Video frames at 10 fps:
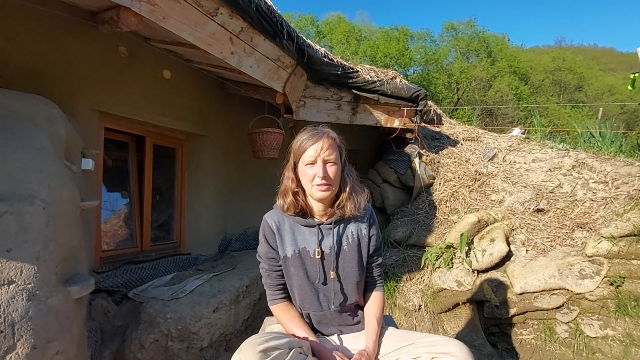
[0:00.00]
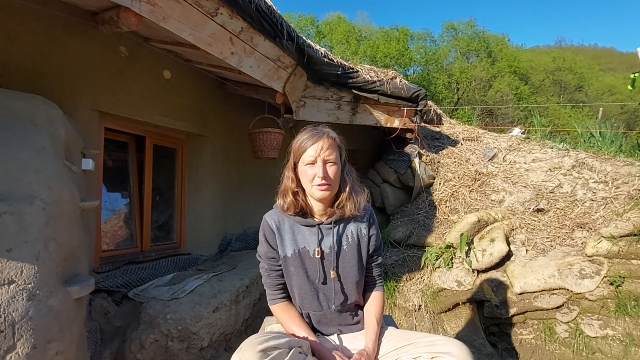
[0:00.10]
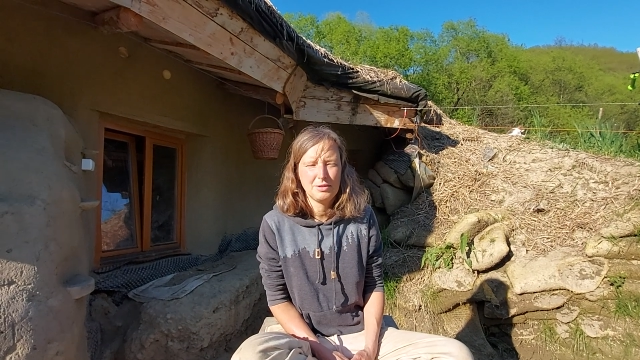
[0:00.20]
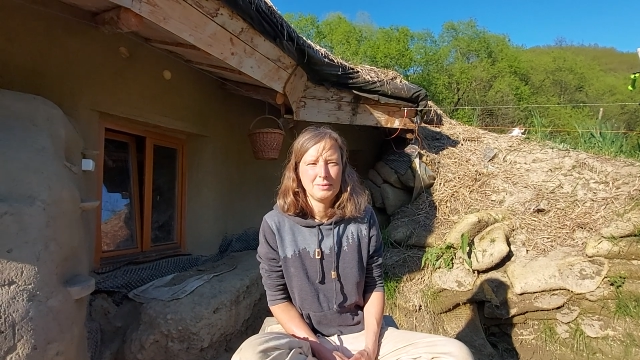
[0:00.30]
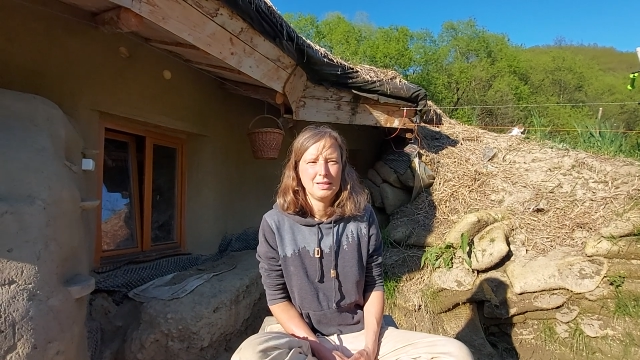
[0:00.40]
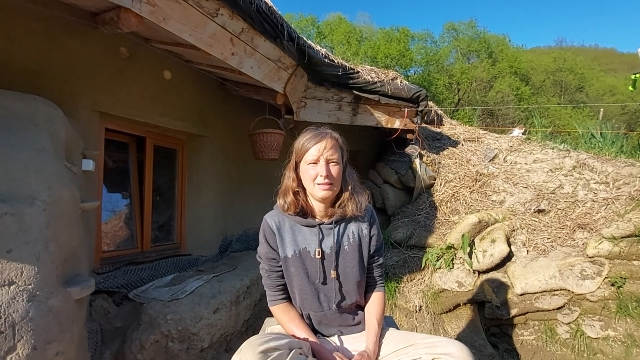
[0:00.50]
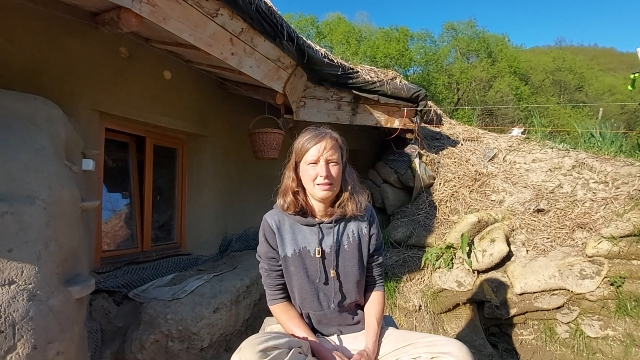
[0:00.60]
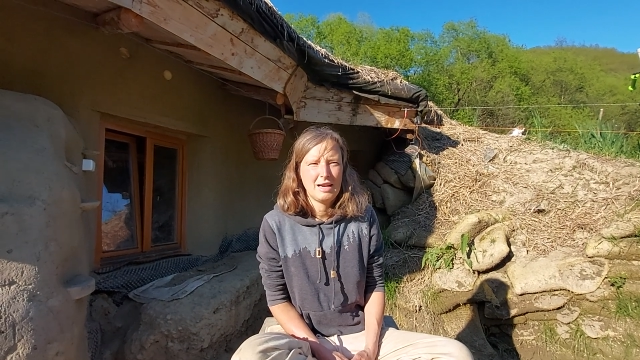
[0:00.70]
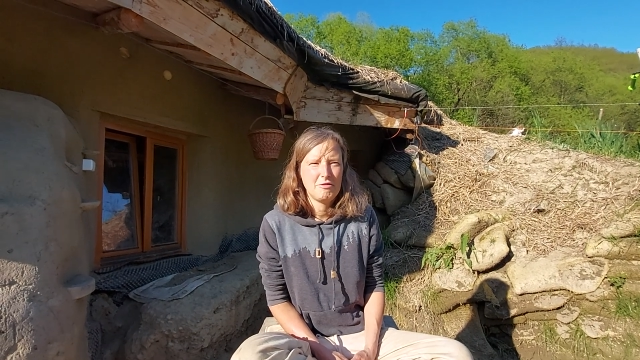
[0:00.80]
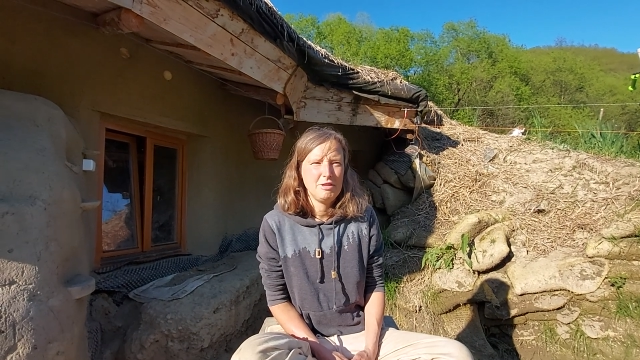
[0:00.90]
Europe,
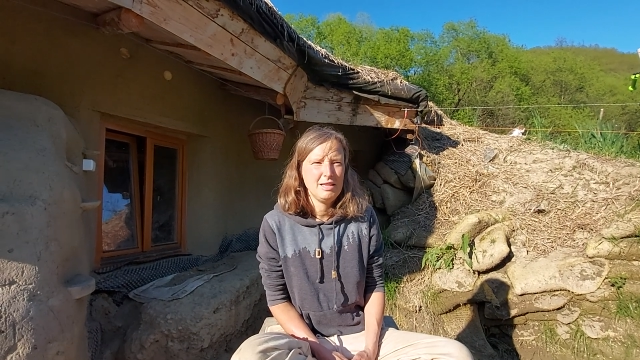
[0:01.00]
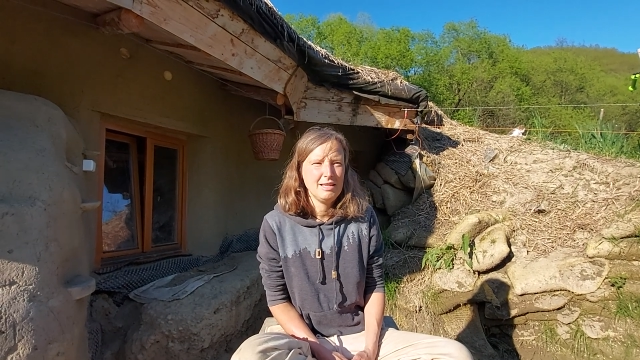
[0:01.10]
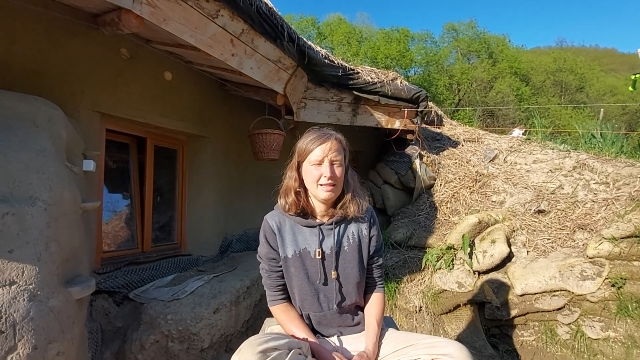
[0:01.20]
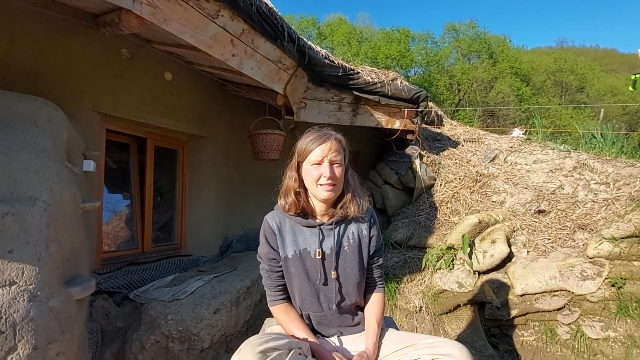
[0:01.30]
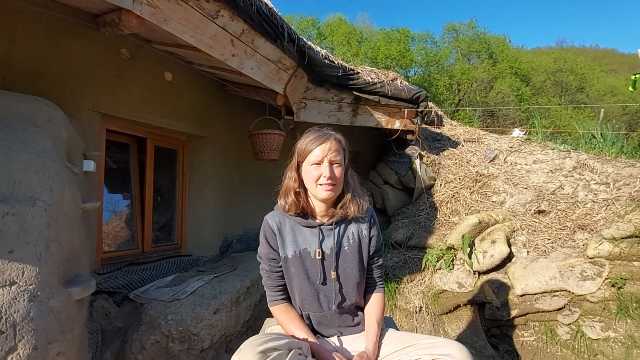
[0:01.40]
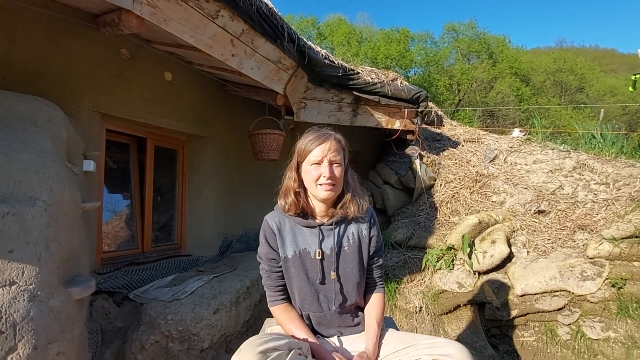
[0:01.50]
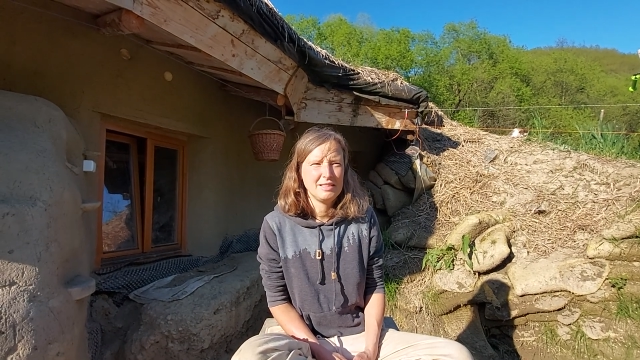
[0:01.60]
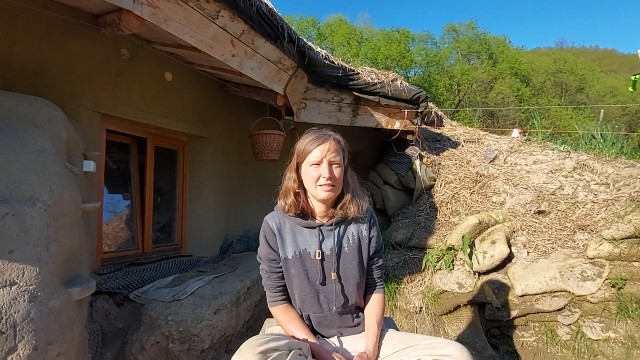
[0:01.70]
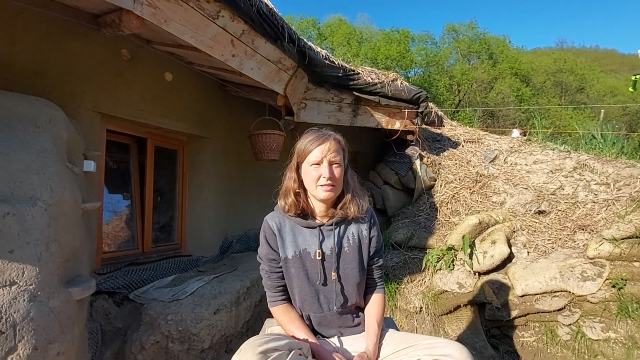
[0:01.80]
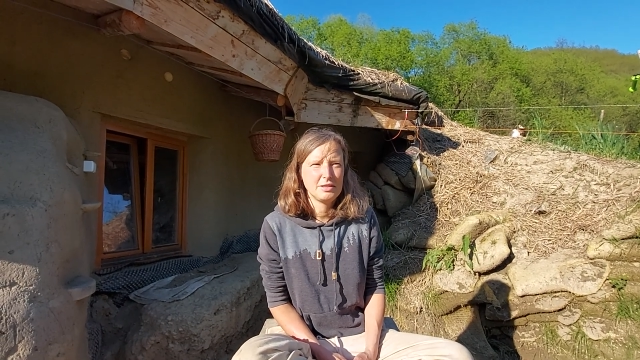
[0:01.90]
I really liked it.
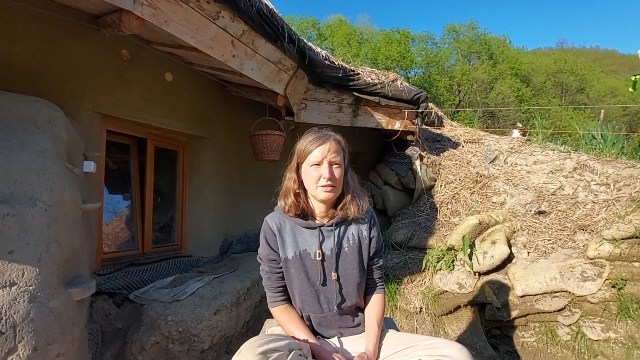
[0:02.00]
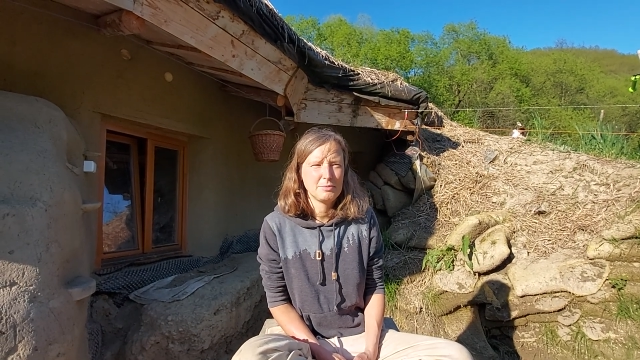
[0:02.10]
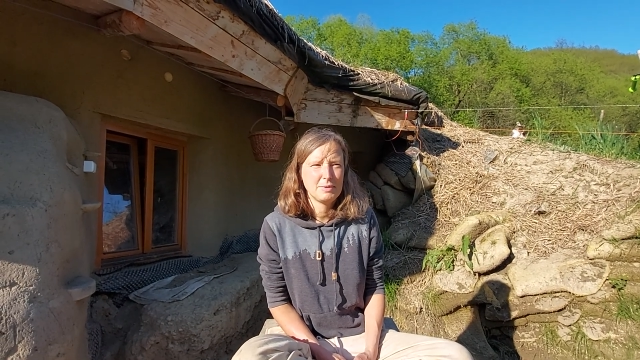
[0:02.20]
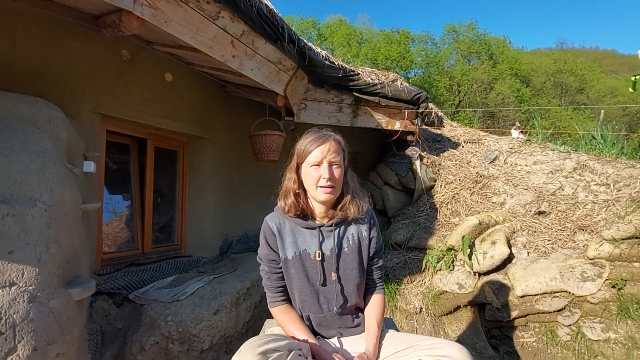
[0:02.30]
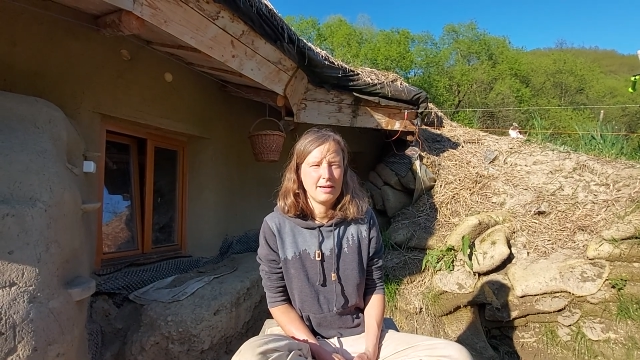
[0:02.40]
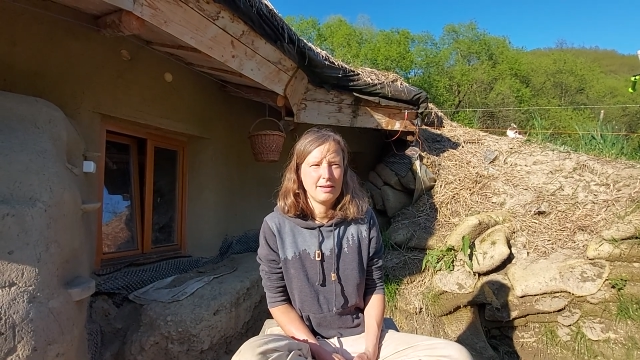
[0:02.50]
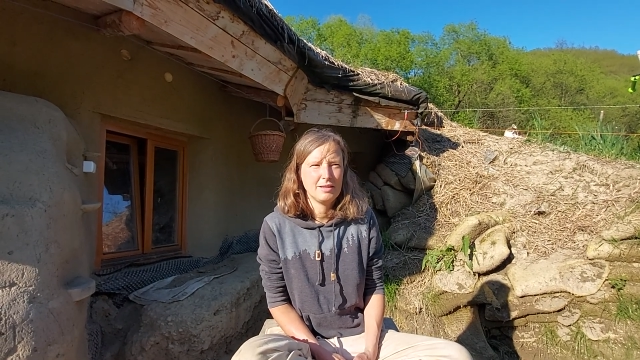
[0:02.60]
This is my